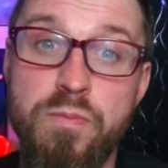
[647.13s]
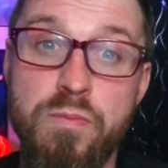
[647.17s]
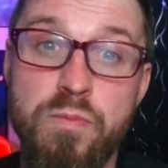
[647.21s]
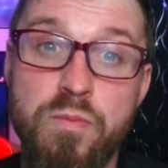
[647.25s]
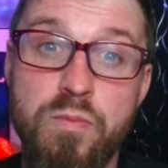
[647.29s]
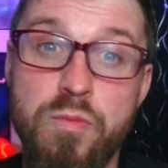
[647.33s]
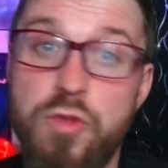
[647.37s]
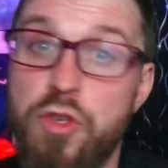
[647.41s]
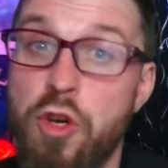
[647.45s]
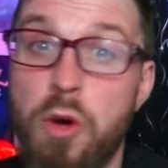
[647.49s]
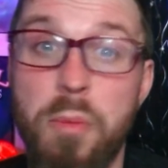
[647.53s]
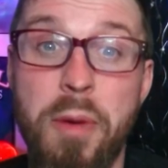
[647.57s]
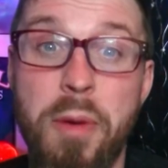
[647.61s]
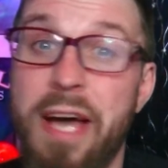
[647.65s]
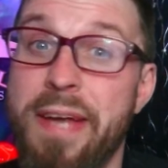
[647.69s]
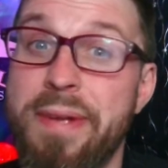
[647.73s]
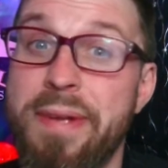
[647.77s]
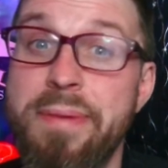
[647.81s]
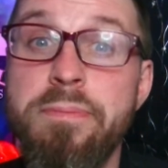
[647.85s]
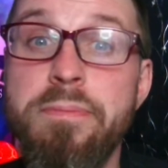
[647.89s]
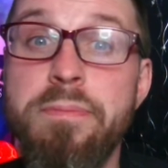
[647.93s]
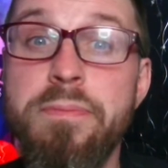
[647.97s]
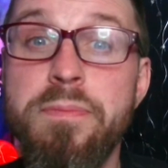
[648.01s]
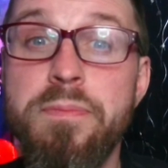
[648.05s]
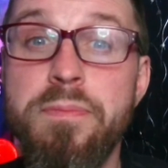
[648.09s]
Joe
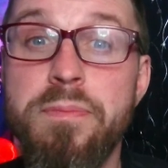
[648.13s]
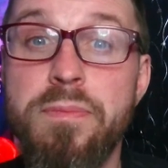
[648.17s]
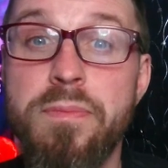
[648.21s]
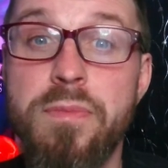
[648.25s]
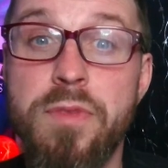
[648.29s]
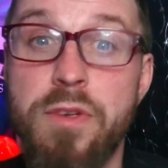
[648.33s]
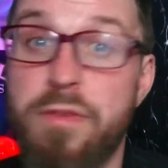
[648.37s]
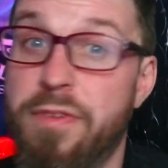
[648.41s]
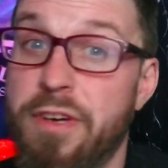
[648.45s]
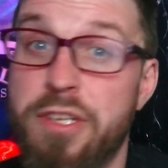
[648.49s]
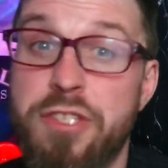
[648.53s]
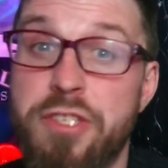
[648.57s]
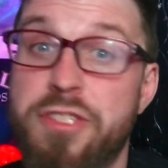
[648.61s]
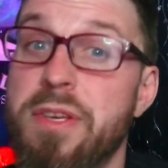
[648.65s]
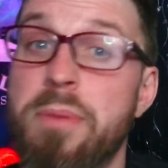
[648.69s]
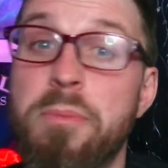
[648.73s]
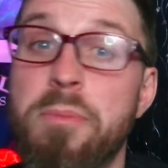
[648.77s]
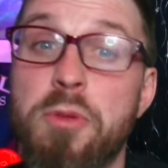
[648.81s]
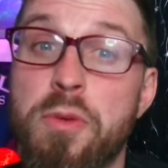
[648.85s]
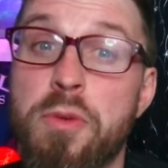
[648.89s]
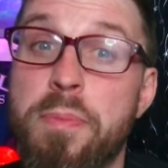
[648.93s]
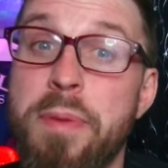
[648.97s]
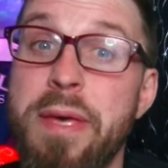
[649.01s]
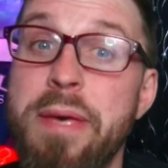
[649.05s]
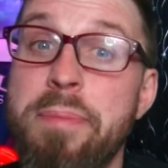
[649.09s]
Biden. They're very
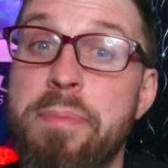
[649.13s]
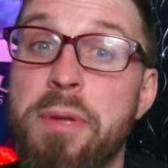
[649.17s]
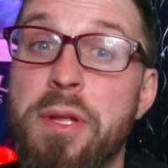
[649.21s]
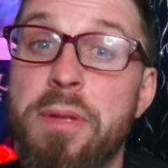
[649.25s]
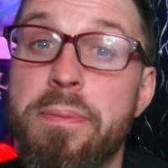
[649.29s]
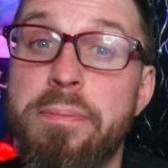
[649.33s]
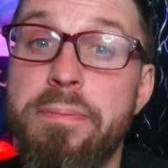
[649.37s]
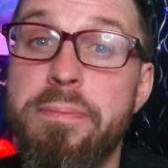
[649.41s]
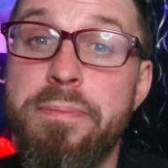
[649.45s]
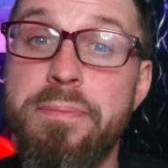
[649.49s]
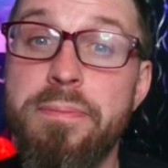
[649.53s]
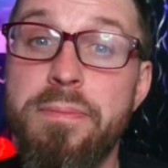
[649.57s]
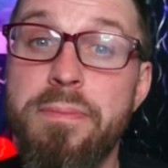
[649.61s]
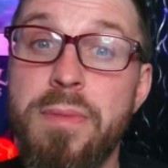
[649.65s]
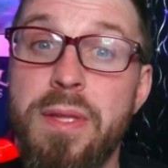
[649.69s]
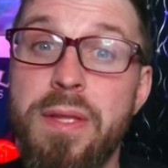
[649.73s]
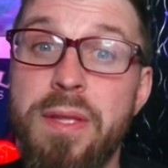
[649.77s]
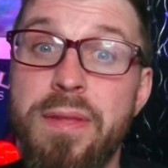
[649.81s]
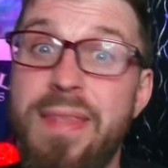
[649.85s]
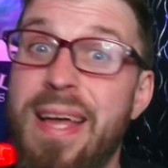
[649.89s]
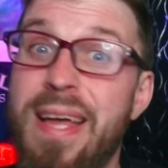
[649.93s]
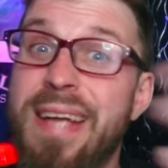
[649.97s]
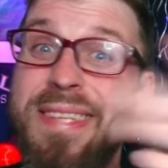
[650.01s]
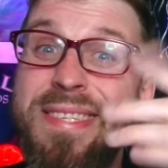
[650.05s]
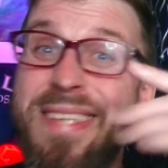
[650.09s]
similar people.
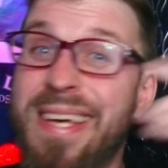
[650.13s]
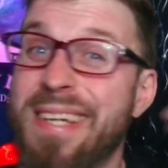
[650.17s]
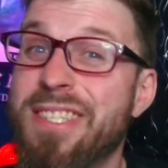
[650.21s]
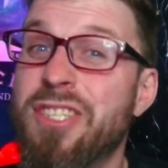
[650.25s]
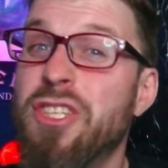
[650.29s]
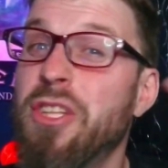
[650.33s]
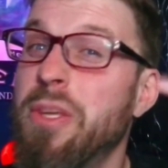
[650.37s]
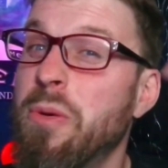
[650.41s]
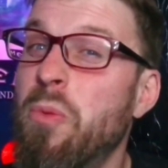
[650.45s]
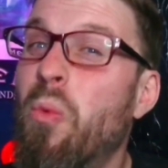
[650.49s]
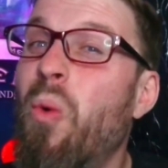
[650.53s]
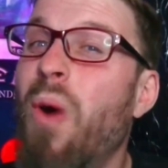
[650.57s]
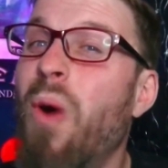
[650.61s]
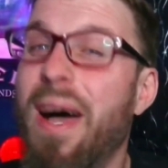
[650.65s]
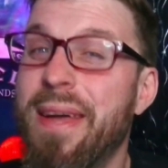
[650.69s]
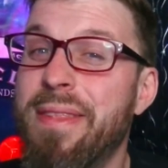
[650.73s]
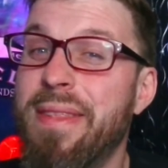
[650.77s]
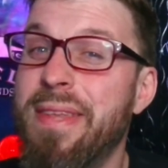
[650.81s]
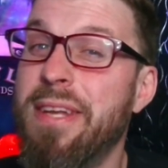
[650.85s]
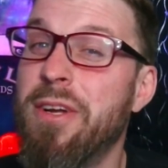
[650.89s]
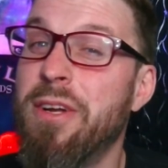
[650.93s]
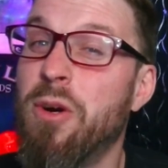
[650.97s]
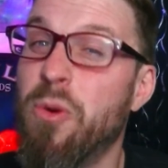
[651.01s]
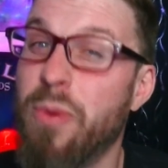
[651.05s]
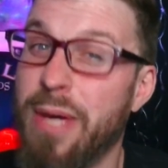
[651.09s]
That's actually why
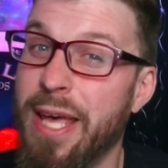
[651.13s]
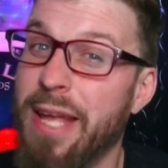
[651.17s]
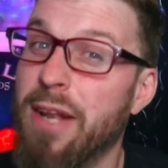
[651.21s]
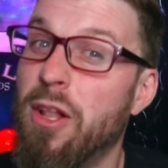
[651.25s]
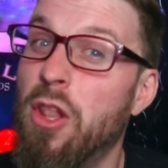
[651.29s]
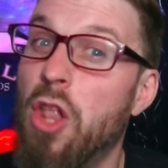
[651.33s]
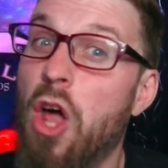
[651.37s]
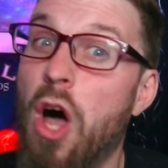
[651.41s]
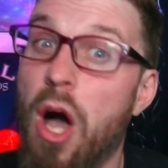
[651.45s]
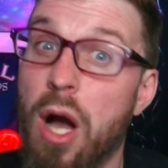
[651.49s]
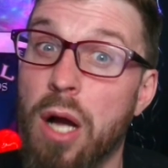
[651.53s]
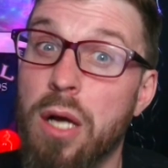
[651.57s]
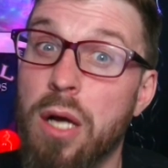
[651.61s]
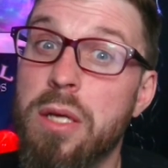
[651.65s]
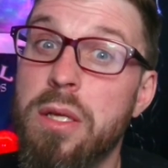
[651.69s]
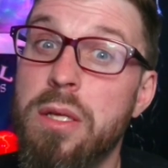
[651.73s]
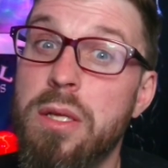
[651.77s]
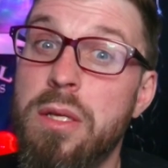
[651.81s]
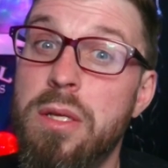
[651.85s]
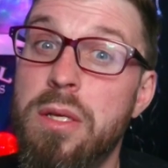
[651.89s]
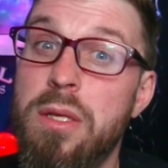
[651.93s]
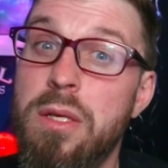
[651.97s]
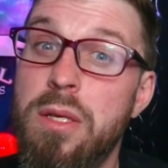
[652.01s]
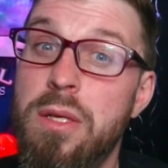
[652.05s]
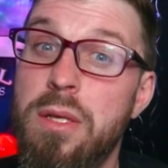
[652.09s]
they don't get along
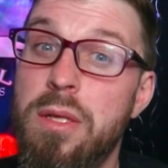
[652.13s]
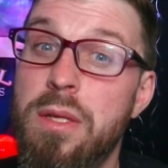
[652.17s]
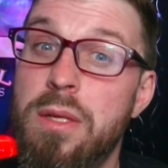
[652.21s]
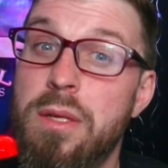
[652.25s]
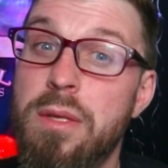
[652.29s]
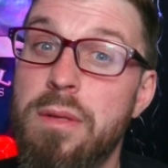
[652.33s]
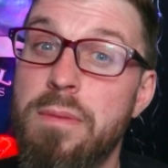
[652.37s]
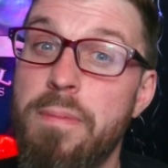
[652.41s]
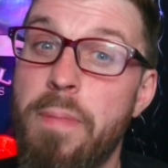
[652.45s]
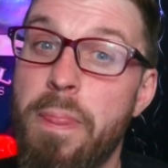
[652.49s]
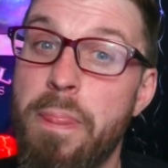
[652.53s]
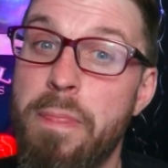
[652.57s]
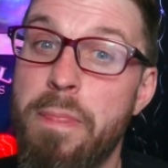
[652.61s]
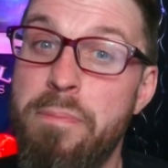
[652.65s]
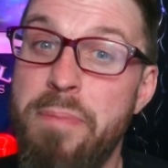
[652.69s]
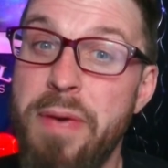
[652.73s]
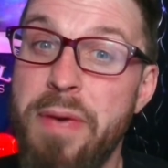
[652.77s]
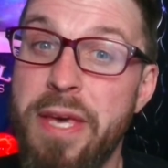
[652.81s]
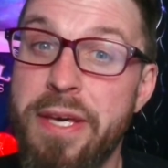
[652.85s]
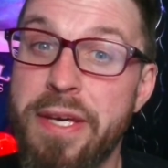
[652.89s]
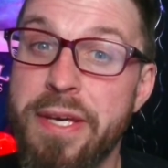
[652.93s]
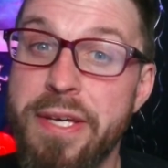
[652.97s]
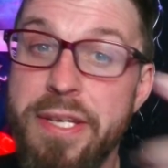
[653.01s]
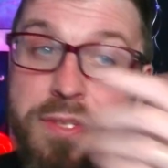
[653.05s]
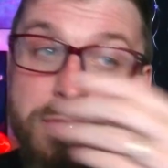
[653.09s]

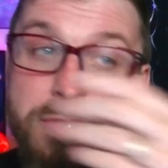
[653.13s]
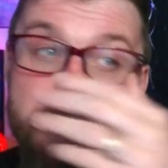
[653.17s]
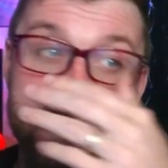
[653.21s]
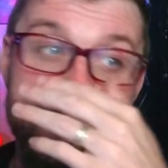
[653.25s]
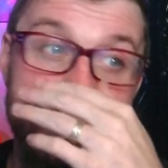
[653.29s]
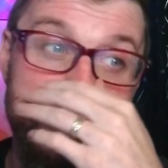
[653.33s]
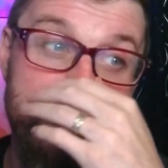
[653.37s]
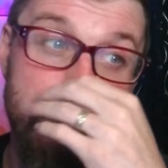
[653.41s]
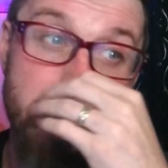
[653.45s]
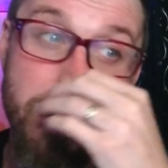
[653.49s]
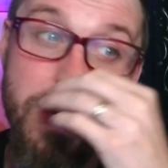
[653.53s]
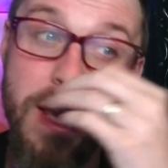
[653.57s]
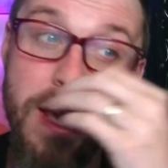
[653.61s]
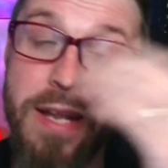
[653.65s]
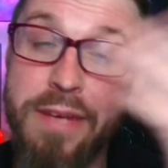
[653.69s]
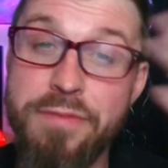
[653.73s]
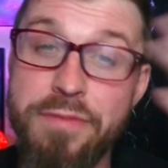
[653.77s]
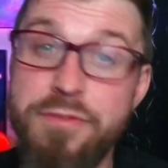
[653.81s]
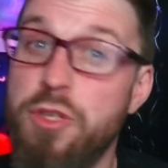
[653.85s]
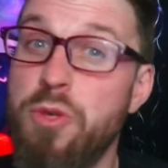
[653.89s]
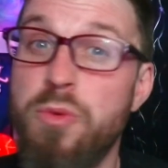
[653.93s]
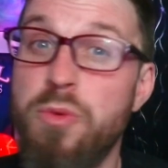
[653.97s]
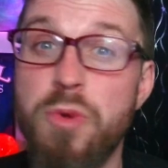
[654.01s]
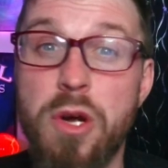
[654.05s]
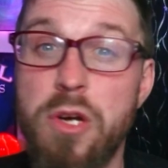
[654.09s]
because you can't have
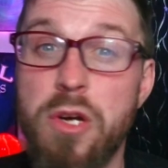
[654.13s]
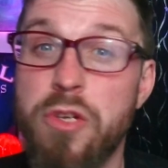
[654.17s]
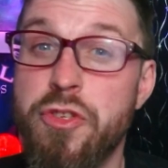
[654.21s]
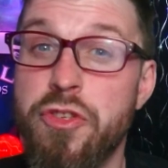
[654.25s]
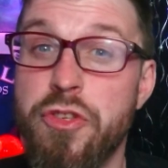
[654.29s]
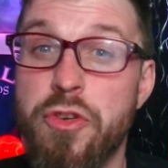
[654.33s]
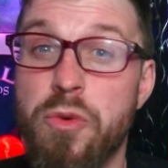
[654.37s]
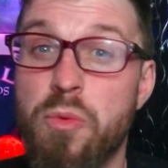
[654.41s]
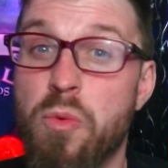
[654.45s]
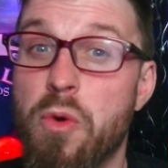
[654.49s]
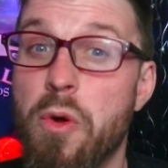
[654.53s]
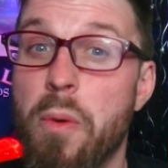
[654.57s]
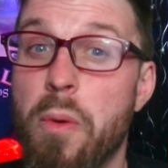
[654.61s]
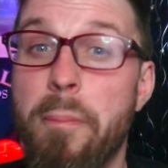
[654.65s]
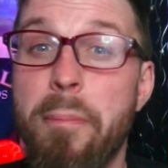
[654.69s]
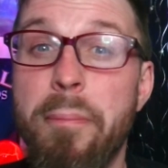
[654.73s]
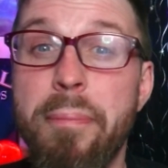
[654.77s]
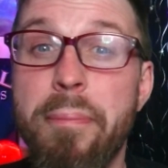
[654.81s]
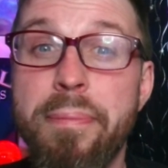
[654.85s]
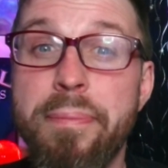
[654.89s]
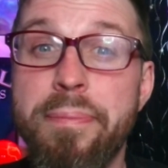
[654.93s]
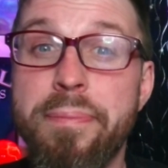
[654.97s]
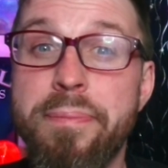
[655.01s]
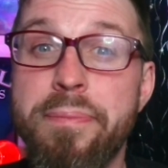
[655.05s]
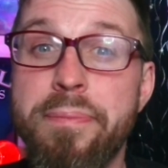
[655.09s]
two narcs in a room.
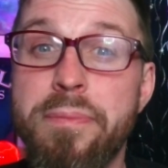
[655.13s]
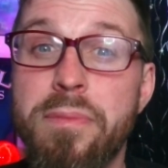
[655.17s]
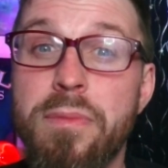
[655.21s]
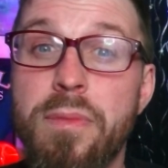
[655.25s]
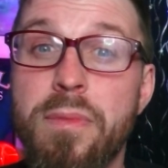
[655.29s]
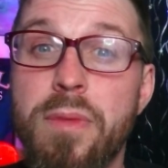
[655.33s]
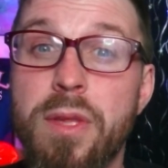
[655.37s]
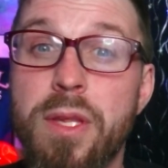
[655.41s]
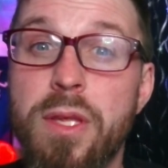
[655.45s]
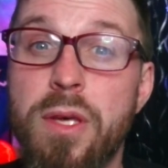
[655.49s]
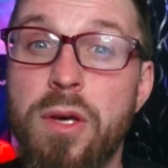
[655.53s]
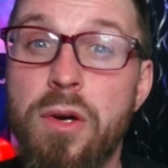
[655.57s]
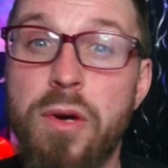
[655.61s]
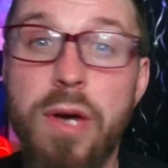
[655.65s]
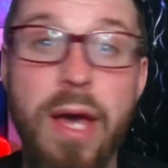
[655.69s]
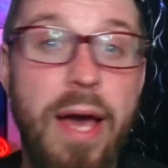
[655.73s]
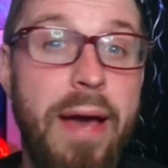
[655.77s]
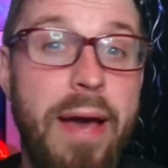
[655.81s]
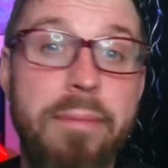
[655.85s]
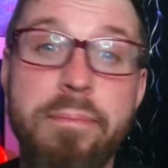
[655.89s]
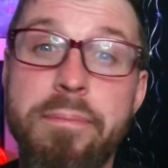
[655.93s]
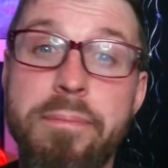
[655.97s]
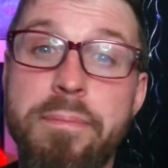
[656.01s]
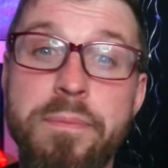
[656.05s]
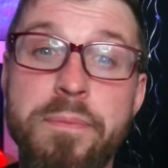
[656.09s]

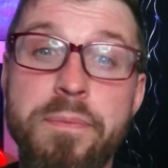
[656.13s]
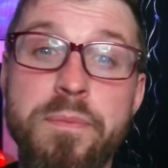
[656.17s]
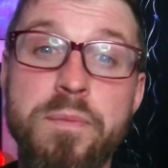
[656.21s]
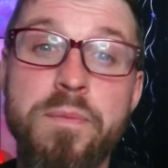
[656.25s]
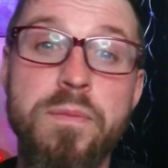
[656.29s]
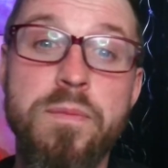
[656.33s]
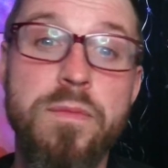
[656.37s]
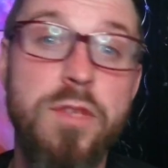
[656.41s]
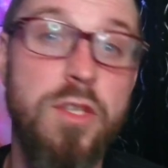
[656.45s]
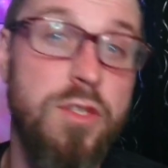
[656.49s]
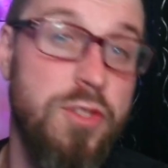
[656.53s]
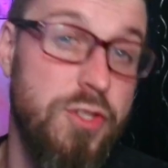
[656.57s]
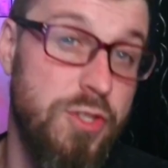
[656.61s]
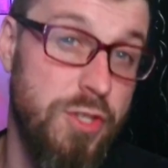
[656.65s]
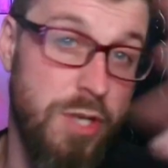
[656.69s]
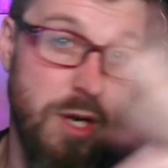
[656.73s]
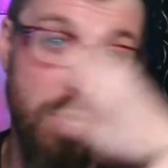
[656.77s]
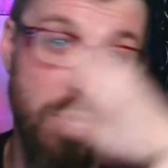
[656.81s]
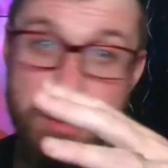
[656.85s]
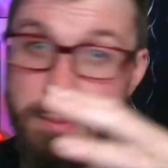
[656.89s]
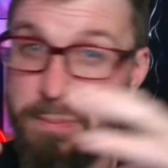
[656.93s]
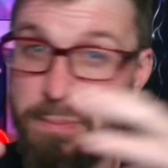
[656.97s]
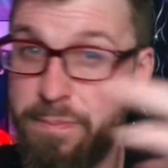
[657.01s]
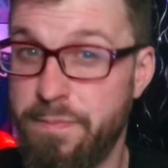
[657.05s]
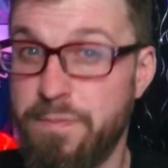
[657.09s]
Okay? They'll
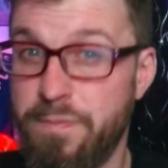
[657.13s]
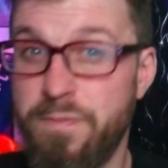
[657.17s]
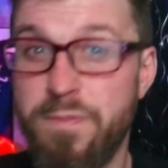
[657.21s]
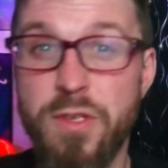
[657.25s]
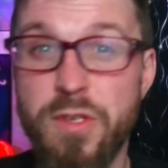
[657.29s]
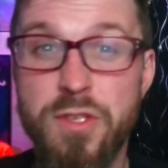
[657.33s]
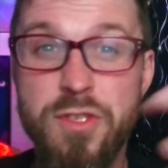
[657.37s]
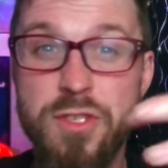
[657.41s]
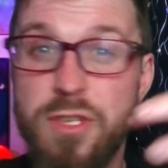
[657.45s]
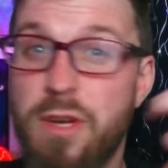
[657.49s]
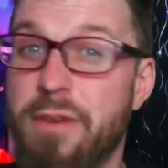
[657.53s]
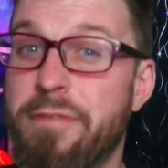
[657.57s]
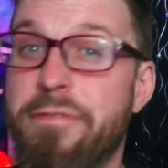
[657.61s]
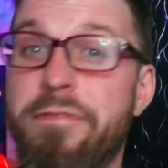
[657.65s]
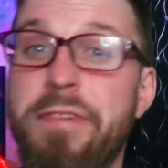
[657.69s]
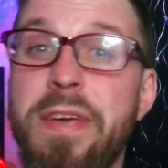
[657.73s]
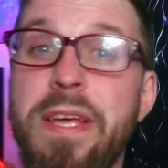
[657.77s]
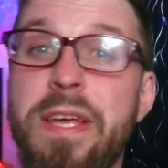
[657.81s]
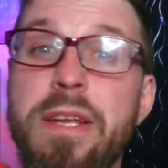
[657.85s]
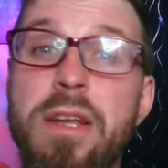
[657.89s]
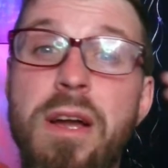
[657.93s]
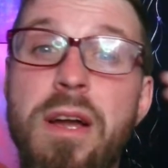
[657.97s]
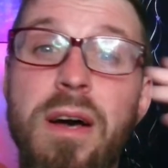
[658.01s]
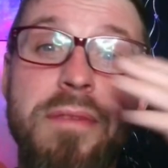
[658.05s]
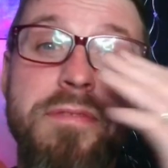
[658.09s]
start they'll start
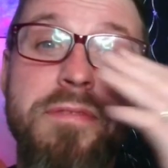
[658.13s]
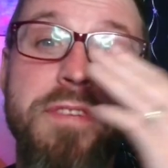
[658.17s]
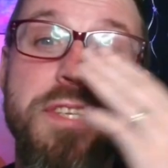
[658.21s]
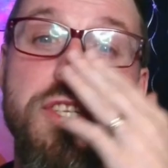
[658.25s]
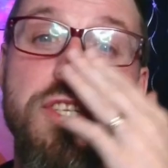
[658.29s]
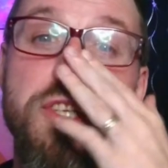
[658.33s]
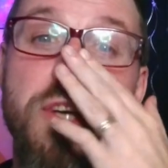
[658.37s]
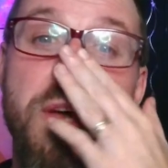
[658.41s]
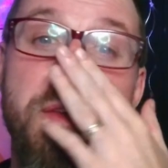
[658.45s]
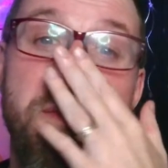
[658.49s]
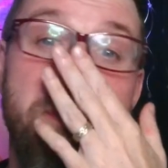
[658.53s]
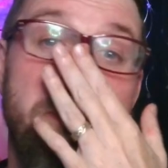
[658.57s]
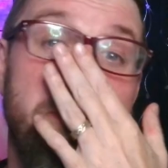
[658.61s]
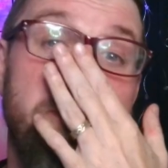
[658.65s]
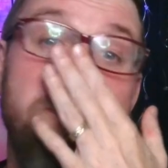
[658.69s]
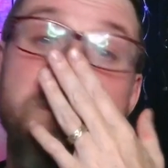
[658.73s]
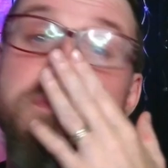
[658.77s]
feeding off each other.